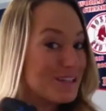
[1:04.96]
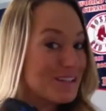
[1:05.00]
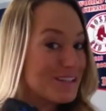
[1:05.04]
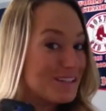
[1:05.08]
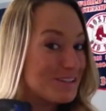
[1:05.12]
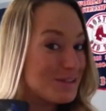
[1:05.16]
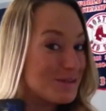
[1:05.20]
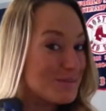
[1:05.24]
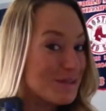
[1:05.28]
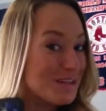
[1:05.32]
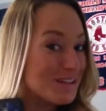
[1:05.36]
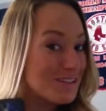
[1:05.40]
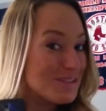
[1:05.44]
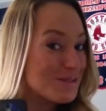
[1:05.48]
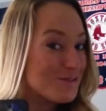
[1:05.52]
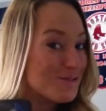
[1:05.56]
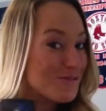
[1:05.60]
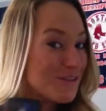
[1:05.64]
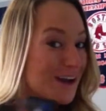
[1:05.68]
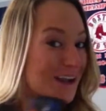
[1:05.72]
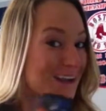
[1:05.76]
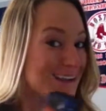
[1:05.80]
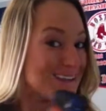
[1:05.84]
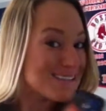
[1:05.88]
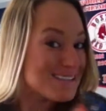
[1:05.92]
and you'll be able to
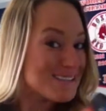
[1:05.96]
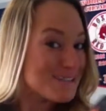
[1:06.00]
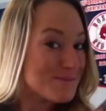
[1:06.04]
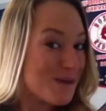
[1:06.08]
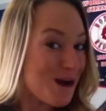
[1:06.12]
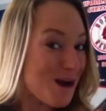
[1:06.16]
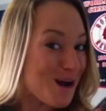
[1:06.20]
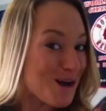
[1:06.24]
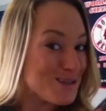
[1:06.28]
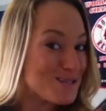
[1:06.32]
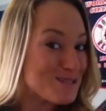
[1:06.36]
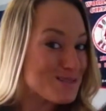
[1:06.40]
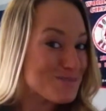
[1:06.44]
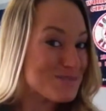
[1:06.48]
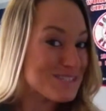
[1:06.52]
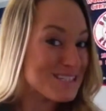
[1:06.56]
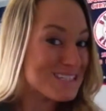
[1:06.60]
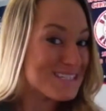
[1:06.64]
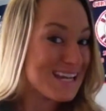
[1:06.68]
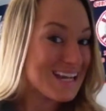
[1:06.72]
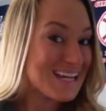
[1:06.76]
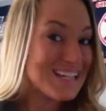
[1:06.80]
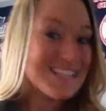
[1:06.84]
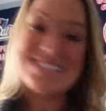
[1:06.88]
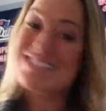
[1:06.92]
find some awesome
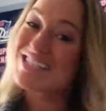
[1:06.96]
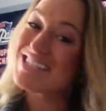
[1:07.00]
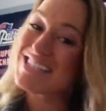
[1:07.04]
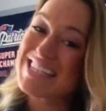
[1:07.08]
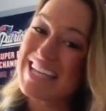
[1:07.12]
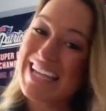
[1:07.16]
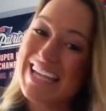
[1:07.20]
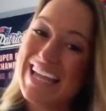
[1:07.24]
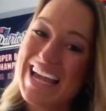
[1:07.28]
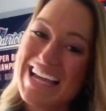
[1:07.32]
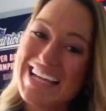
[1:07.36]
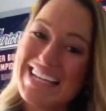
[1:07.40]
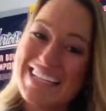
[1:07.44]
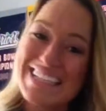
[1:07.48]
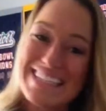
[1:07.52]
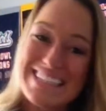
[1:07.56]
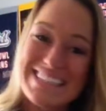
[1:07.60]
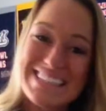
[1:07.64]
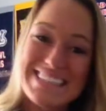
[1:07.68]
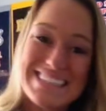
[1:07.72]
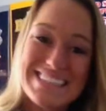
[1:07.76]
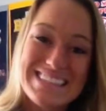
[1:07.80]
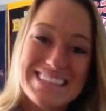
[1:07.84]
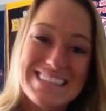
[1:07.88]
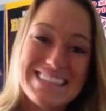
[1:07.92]
designs just like I did.